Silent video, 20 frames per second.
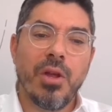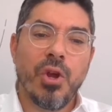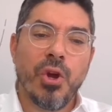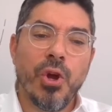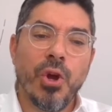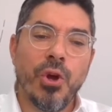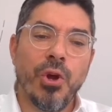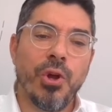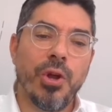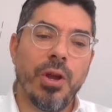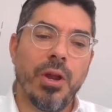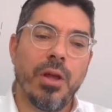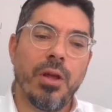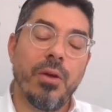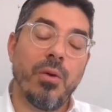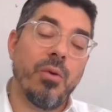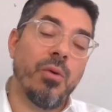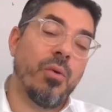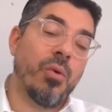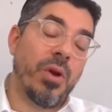heard,
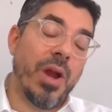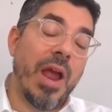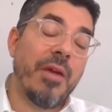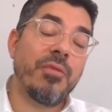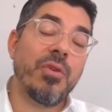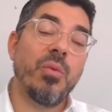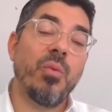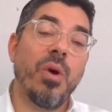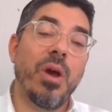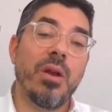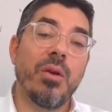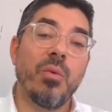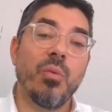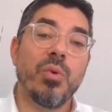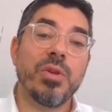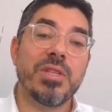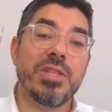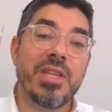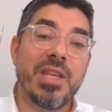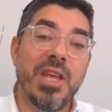or everyone
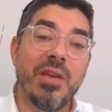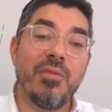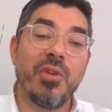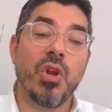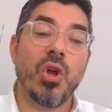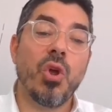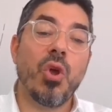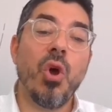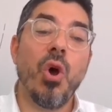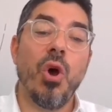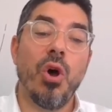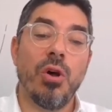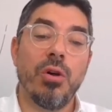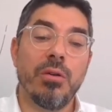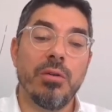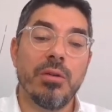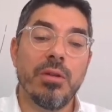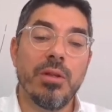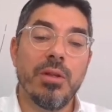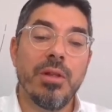was given a
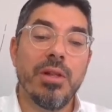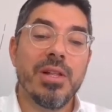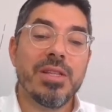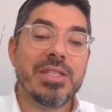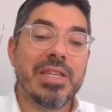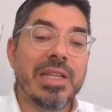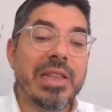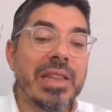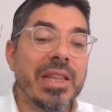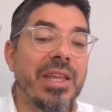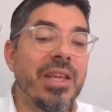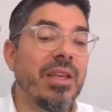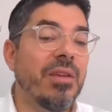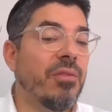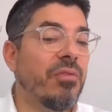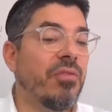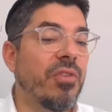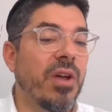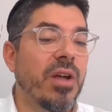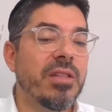call to
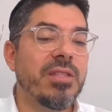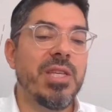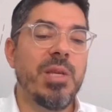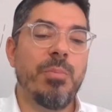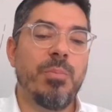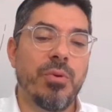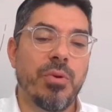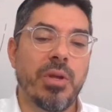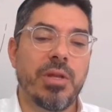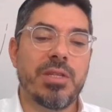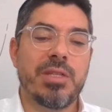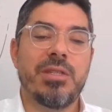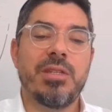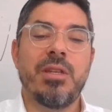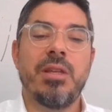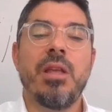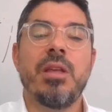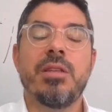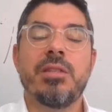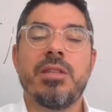live a deeper
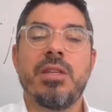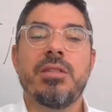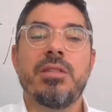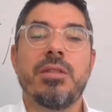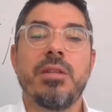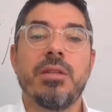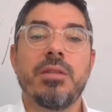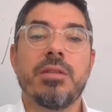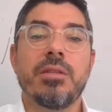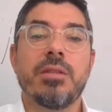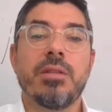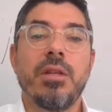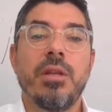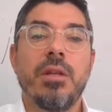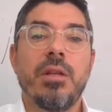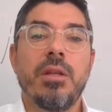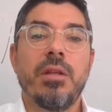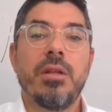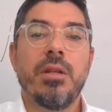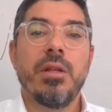existence,
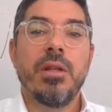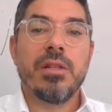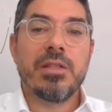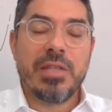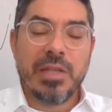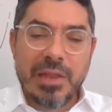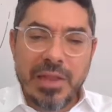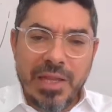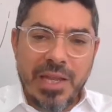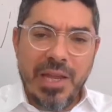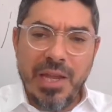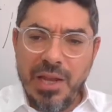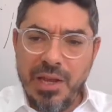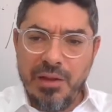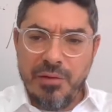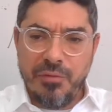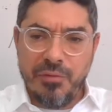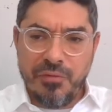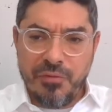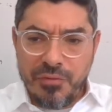to
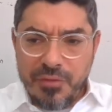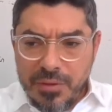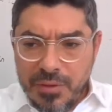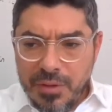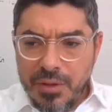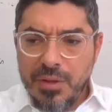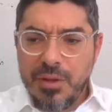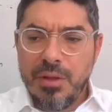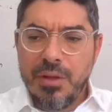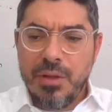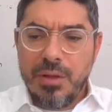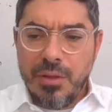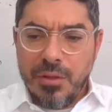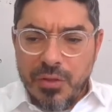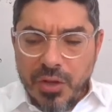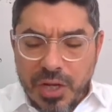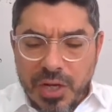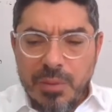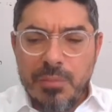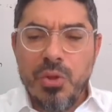leave
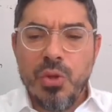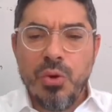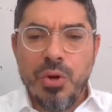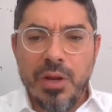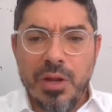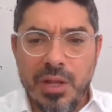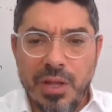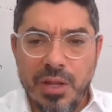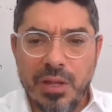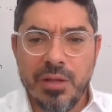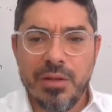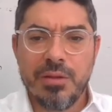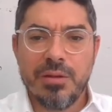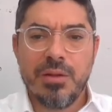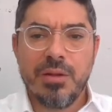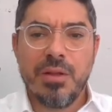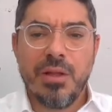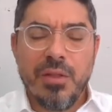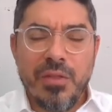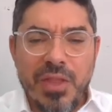the community,
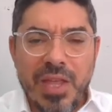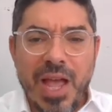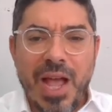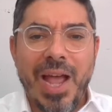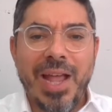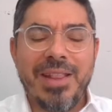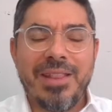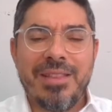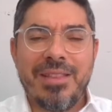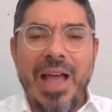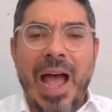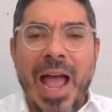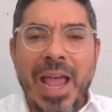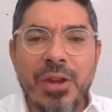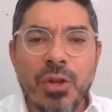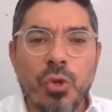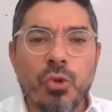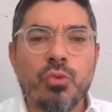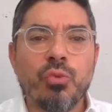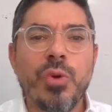the
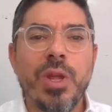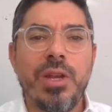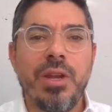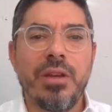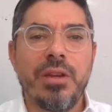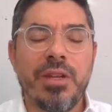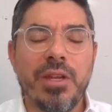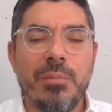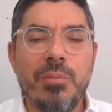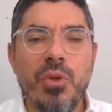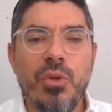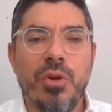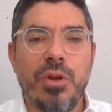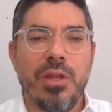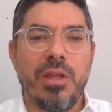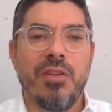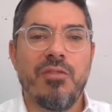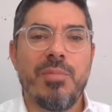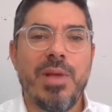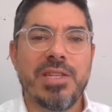idol-ridden
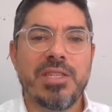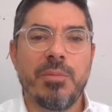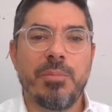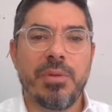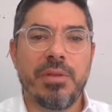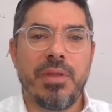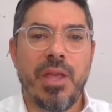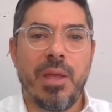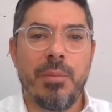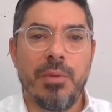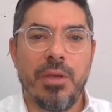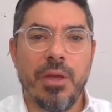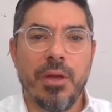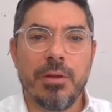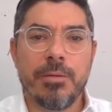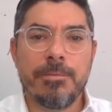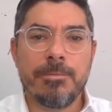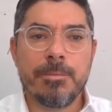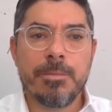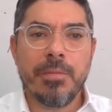community of Mesopotamia,
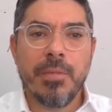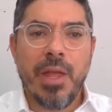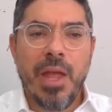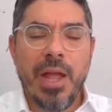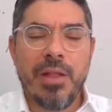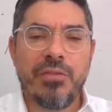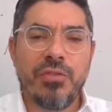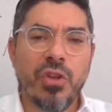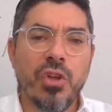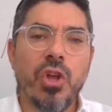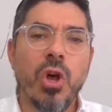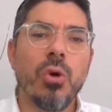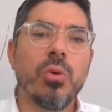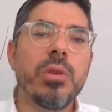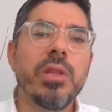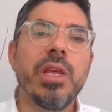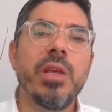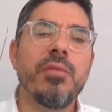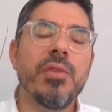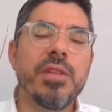and to go
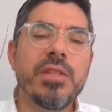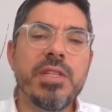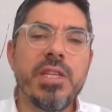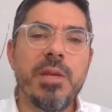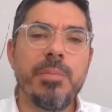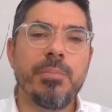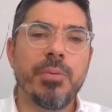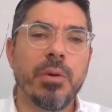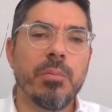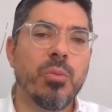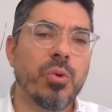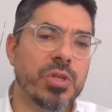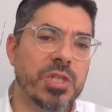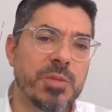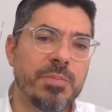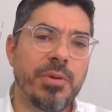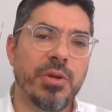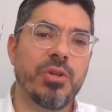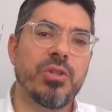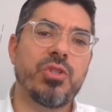live a deeper, more
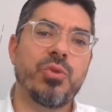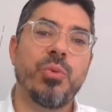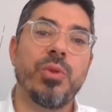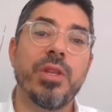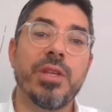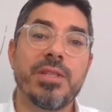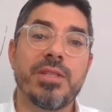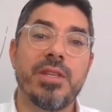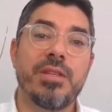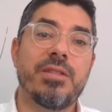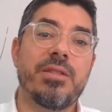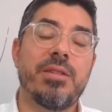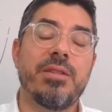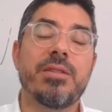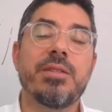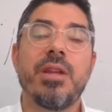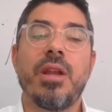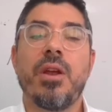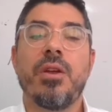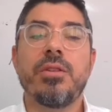spiritual
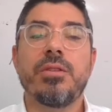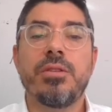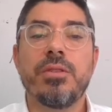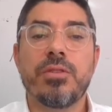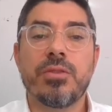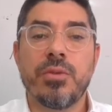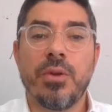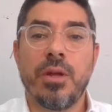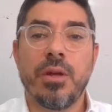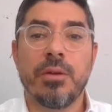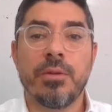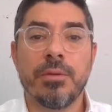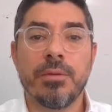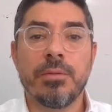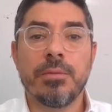existence in Eretz Yisrael.